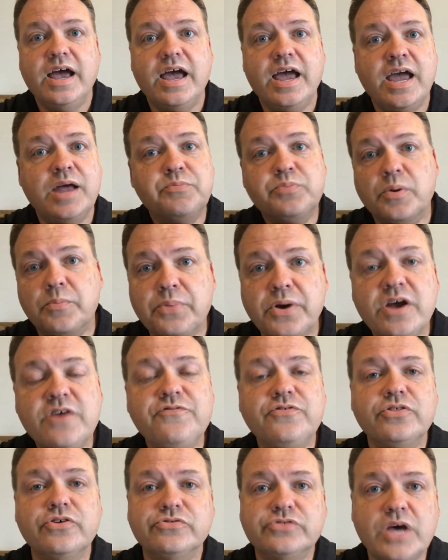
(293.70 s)
and prepare
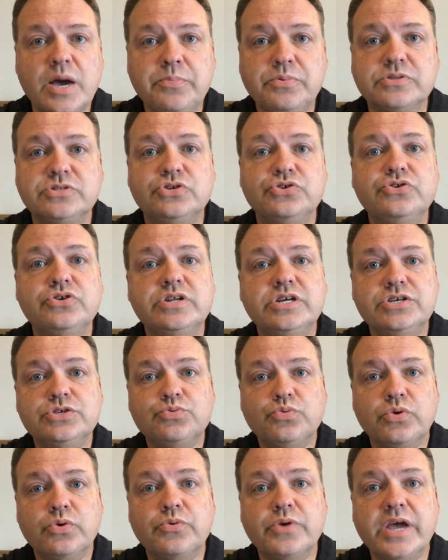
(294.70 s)
for those opportunities
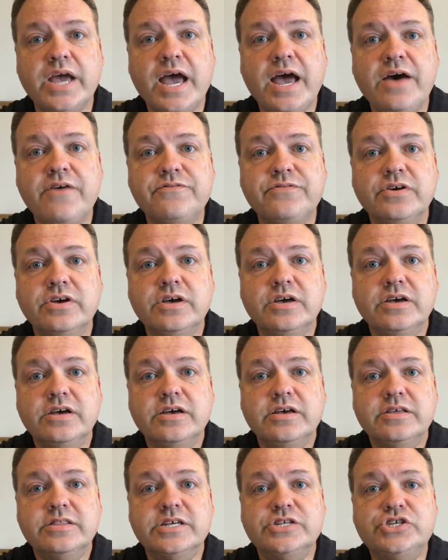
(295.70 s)
where we have
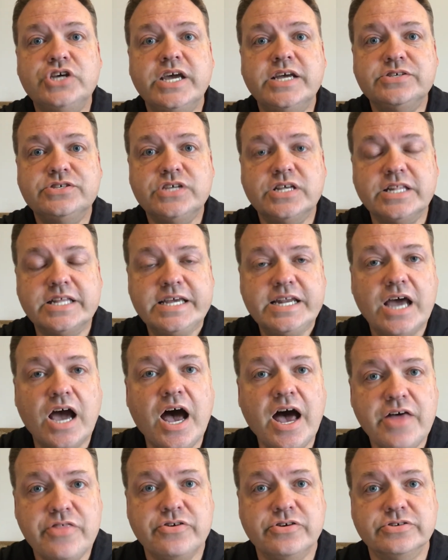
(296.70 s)
the chance to lead
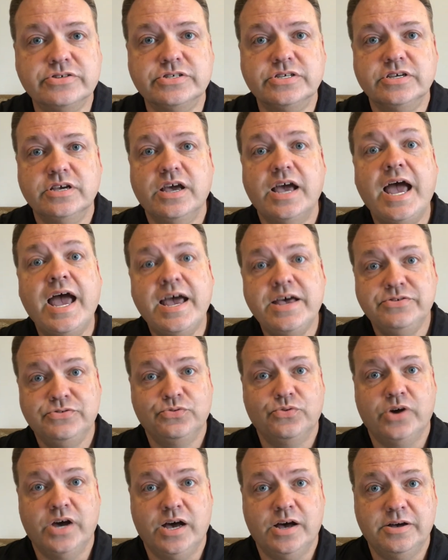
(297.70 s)
others as
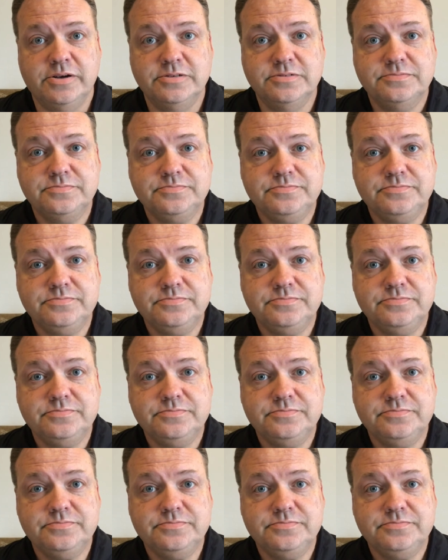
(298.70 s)
well.